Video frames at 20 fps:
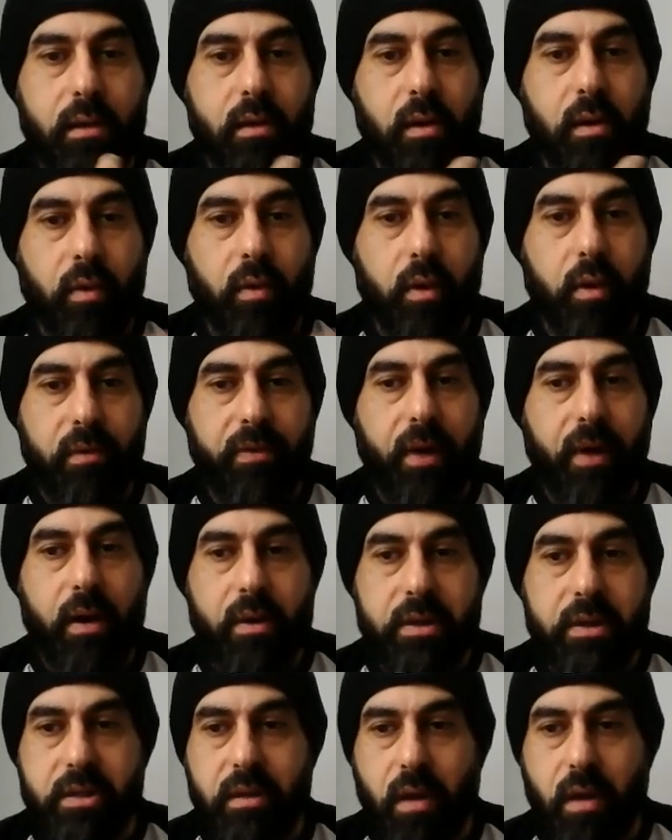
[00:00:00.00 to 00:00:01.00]

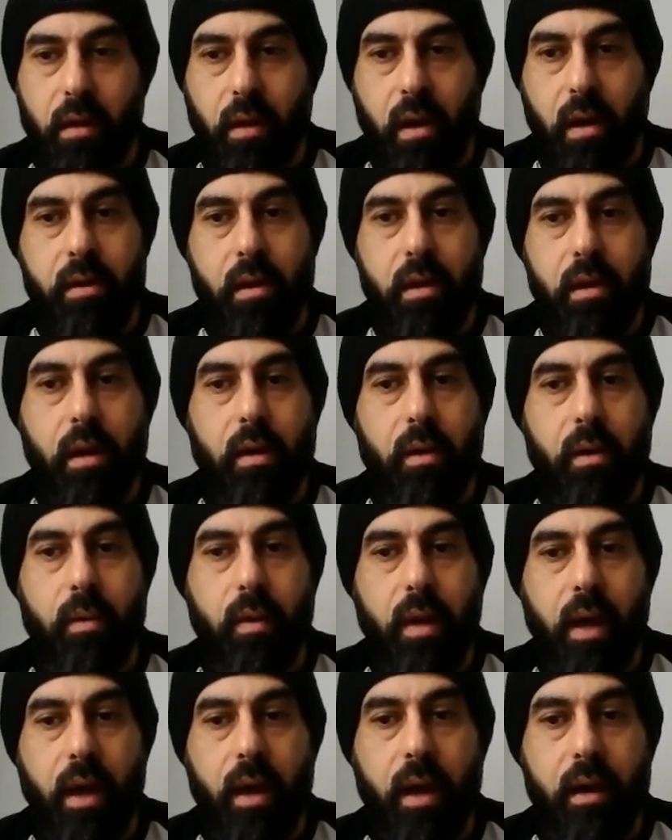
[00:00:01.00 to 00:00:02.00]
coronavirus not long ago,
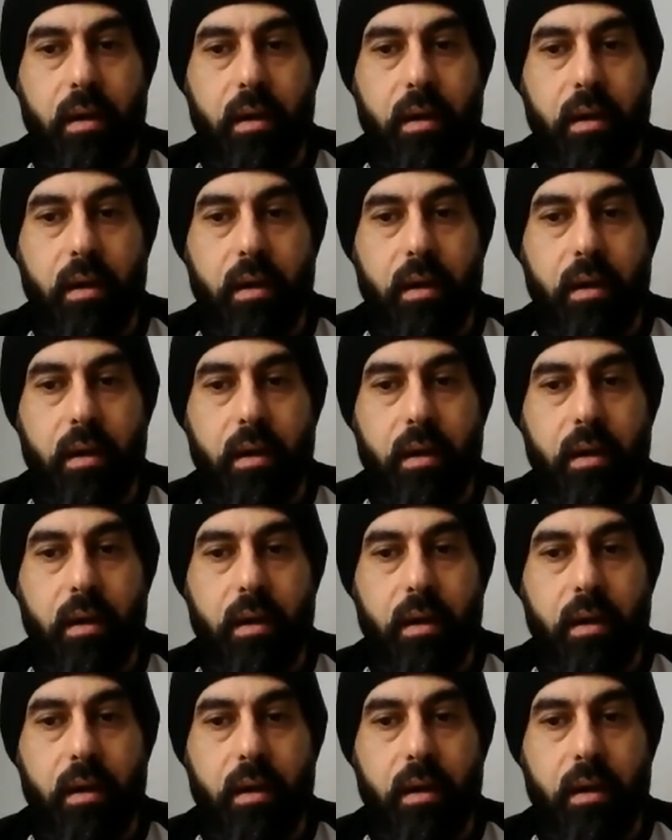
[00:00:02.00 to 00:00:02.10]
and